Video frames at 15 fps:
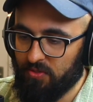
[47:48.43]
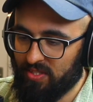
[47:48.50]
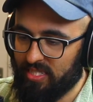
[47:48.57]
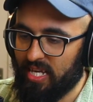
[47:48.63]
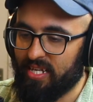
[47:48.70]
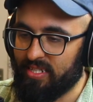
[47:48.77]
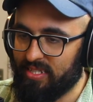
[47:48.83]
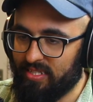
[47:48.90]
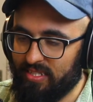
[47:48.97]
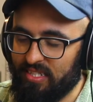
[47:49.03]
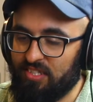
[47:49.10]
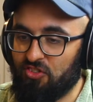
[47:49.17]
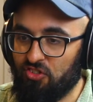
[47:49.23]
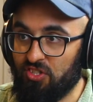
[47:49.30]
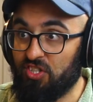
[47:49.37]
you said, it
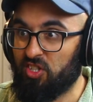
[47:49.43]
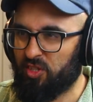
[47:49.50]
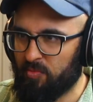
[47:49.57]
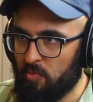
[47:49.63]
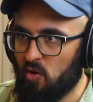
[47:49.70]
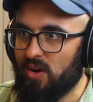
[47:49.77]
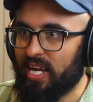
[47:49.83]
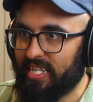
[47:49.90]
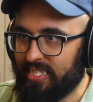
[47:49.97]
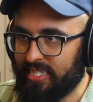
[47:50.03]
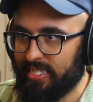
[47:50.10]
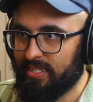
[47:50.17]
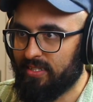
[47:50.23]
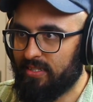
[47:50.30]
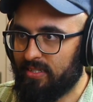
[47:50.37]
is just a smart
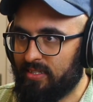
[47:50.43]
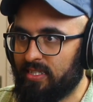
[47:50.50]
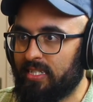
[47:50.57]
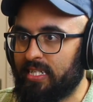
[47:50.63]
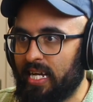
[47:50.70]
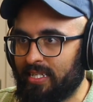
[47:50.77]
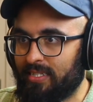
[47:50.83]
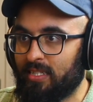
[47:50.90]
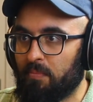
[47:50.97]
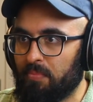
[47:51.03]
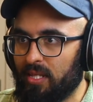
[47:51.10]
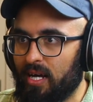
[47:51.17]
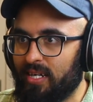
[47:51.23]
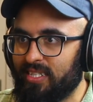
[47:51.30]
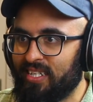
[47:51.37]
idea to test the
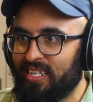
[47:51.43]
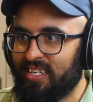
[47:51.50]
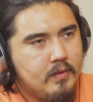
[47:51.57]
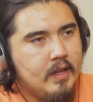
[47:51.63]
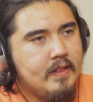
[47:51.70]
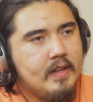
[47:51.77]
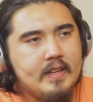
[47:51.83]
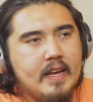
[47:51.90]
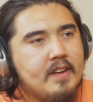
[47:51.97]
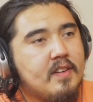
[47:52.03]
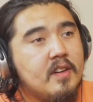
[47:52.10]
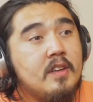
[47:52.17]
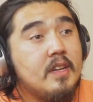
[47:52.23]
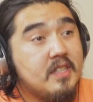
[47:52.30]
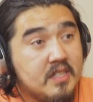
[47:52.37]
blood. And the
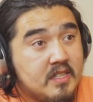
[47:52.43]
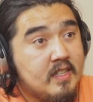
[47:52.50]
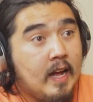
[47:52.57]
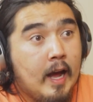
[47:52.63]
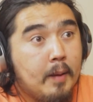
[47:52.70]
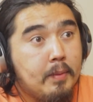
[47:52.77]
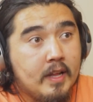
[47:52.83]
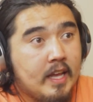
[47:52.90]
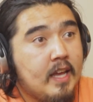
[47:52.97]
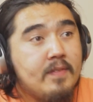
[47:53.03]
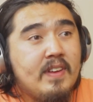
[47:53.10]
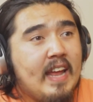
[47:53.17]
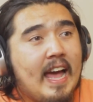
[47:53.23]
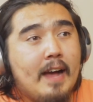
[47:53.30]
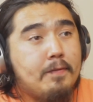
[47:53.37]
tension doesn't stop. Like,
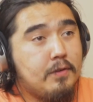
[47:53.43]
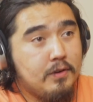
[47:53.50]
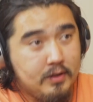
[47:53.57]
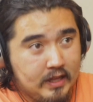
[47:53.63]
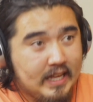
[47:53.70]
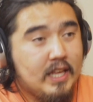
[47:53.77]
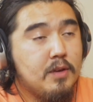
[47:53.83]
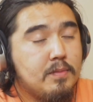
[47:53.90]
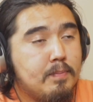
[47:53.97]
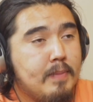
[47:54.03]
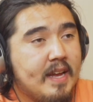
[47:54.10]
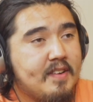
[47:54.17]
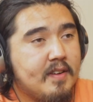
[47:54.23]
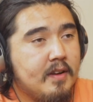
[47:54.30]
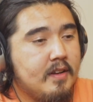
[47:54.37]
even after, like you
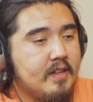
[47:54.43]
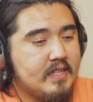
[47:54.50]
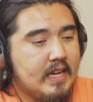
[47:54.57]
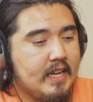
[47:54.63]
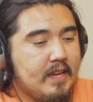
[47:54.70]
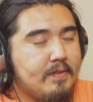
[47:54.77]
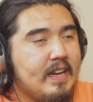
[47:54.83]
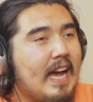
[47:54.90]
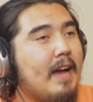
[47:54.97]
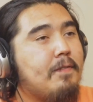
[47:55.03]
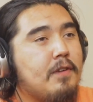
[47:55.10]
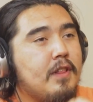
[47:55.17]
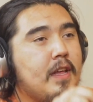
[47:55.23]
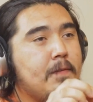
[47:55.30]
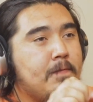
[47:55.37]
mentioned, is that even
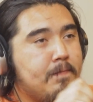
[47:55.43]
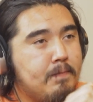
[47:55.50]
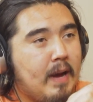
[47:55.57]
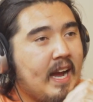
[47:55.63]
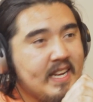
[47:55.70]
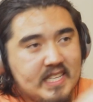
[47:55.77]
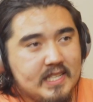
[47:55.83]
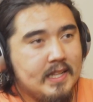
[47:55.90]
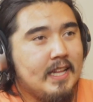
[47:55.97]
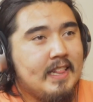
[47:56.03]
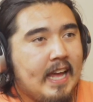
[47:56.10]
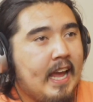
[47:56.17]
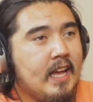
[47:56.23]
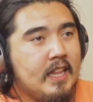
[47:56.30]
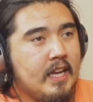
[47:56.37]
after they isolate
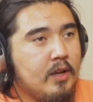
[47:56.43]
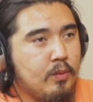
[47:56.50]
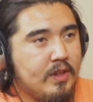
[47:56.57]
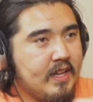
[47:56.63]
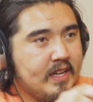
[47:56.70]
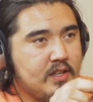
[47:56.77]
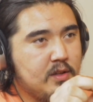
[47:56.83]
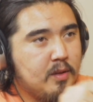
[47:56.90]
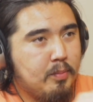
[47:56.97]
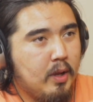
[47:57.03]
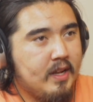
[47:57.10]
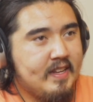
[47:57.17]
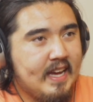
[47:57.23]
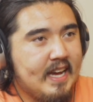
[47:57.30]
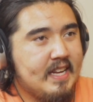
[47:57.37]
the alien, when they do the
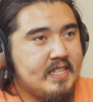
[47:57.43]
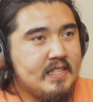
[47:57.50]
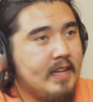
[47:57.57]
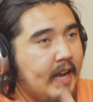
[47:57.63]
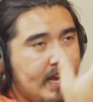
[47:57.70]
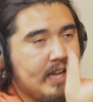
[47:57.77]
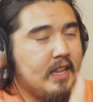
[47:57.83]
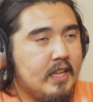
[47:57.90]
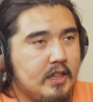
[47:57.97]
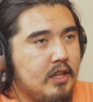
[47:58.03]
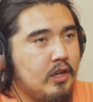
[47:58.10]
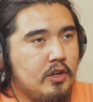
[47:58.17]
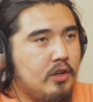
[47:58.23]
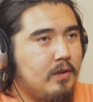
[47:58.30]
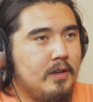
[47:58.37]
blood test and
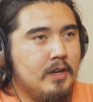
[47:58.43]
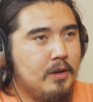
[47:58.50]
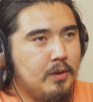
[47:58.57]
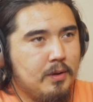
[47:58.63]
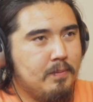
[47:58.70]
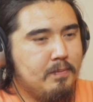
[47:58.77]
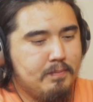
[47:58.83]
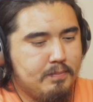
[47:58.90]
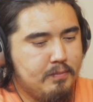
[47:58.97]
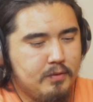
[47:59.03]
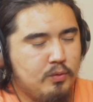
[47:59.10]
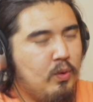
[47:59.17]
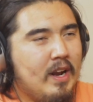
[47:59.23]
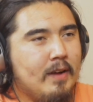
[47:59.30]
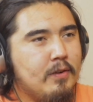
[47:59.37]
the
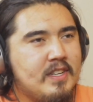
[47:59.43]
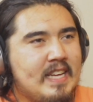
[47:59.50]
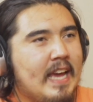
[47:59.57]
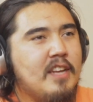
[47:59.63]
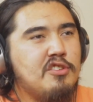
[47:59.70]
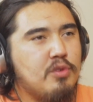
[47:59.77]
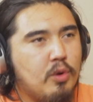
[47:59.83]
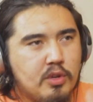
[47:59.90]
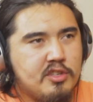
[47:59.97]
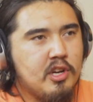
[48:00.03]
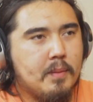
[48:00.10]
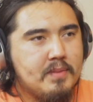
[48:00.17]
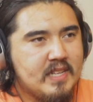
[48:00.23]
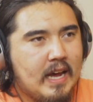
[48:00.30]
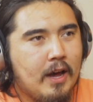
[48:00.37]
whatever tendril
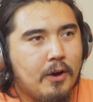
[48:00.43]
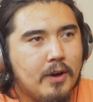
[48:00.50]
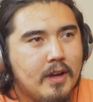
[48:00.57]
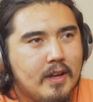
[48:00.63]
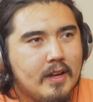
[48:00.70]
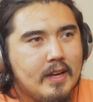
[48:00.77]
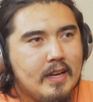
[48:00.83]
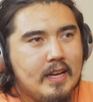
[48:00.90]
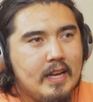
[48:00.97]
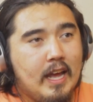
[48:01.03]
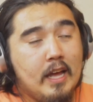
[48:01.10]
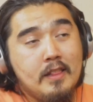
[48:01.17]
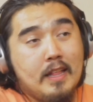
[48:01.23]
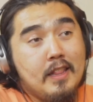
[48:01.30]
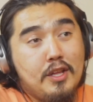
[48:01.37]
jumps out,
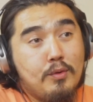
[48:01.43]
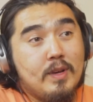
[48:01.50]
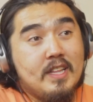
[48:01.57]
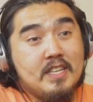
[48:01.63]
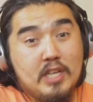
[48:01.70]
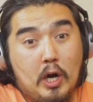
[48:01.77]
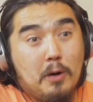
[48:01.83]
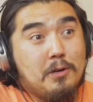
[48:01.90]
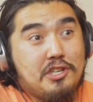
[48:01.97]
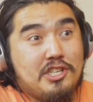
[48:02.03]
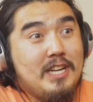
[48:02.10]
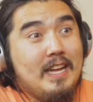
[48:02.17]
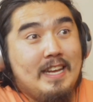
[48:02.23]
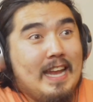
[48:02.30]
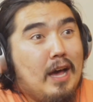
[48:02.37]
and then you realize, oh
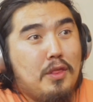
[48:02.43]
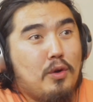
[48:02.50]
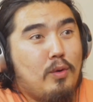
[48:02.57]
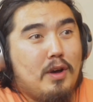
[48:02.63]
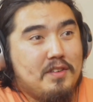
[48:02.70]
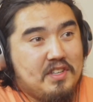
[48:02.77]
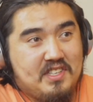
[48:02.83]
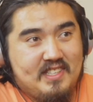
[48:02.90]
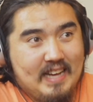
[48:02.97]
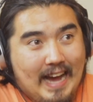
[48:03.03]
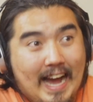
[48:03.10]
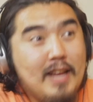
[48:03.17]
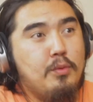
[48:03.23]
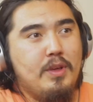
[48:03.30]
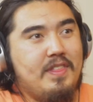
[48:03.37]
shit, now they're all just
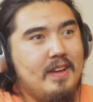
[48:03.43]
tied with